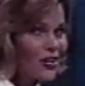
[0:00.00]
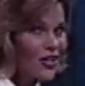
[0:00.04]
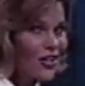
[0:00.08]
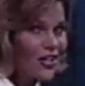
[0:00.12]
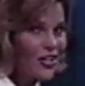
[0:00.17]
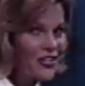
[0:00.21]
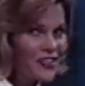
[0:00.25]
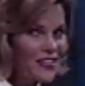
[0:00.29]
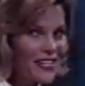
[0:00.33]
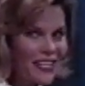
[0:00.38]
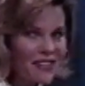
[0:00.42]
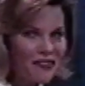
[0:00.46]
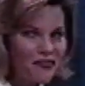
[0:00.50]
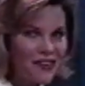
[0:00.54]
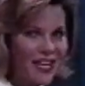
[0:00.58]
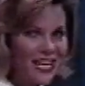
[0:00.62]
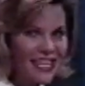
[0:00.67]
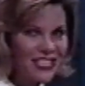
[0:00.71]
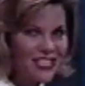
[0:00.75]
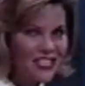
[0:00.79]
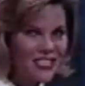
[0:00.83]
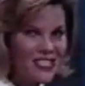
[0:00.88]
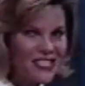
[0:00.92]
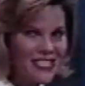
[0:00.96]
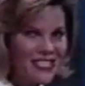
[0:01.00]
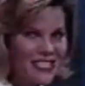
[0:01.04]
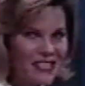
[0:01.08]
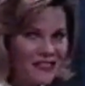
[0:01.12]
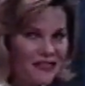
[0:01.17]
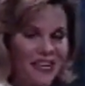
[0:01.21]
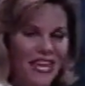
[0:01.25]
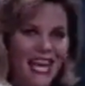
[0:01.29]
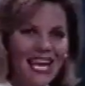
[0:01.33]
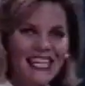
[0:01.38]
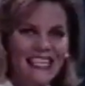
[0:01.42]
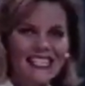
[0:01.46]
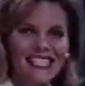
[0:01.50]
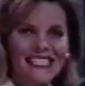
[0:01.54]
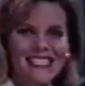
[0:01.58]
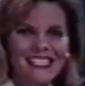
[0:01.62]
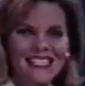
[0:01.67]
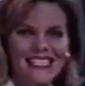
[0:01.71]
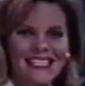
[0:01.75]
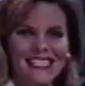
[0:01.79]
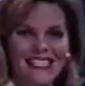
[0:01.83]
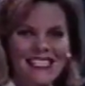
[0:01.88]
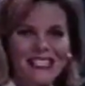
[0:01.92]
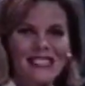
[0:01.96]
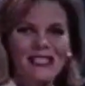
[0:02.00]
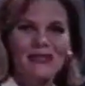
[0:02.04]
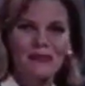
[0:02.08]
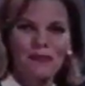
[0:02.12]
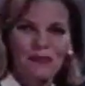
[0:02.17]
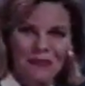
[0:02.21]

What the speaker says: all the advantages of NEC's